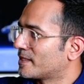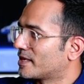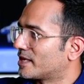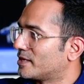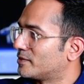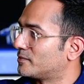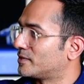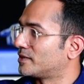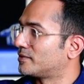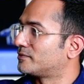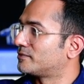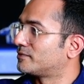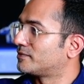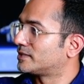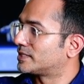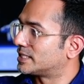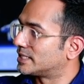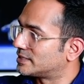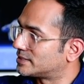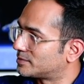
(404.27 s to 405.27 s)
even if
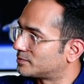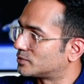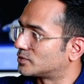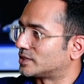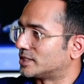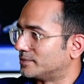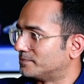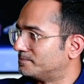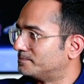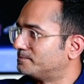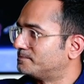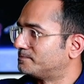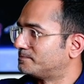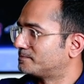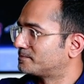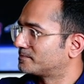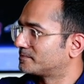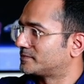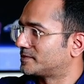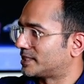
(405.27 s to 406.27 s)
she is a Muslim?
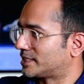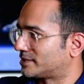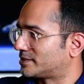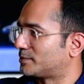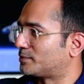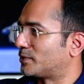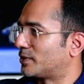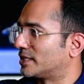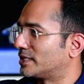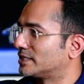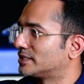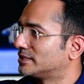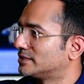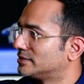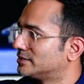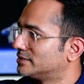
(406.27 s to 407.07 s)
That's the point.